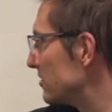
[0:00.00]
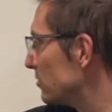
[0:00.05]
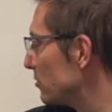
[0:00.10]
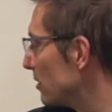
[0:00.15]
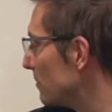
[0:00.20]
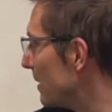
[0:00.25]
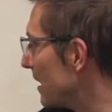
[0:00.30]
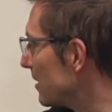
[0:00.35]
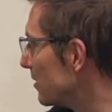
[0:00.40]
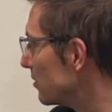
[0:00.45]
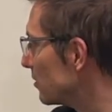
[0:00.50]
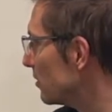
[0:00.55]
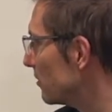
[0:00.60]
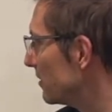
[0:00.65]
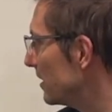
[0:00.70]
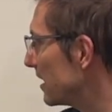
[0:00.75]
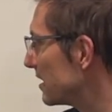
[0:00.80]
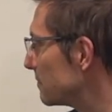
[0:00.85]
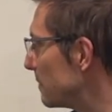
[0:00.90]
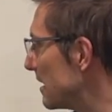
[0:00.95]
to the magnitude of the
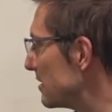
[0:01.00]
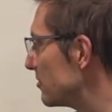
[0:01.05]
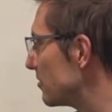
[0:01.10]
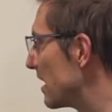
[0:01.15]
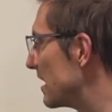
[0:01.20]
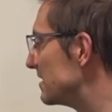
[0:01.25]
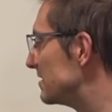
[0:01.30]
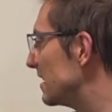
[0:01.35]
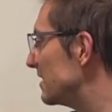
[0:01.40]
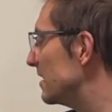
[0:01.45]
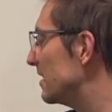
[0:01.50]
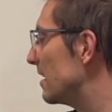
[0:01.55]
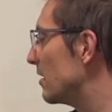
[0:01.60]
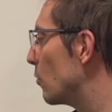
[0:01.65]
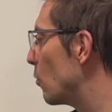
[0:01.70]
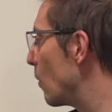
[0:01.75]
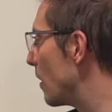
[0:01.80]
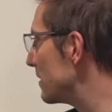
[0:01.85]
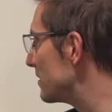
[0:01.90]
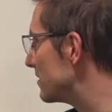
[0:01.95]
expansion. Einstein didn't
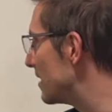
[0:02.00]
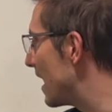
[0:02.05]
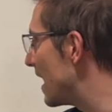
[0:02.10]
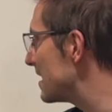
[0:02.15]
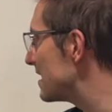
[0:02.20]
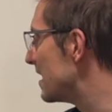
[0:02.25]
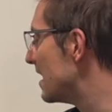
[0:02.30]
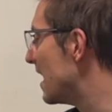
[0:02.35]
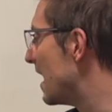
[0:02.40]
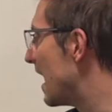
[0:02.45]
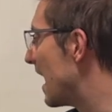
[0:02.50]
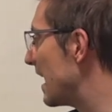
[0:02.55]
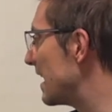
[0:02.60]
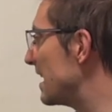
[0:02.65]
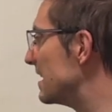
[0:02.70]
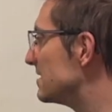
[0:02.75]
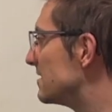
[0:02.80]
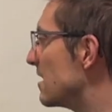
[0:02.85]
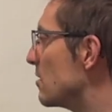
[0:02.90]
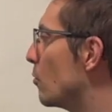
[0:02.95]
want that, and
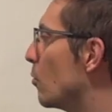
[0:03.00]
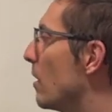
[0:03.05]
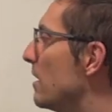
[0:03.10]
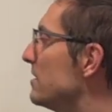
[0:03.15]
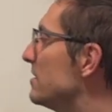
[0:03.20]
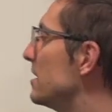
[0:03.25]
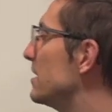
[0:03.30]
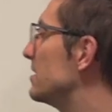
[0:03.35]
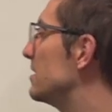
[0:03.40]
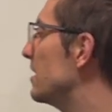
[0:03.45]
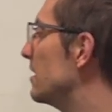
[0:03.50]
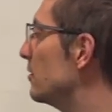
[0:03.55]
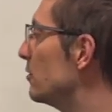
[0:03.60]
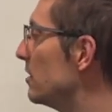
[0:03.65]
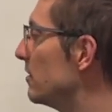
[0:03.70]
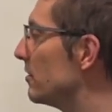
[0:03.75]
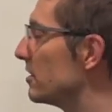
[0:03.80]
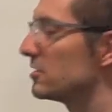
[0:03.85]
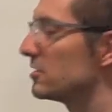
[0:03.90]
Einstein wanted the universe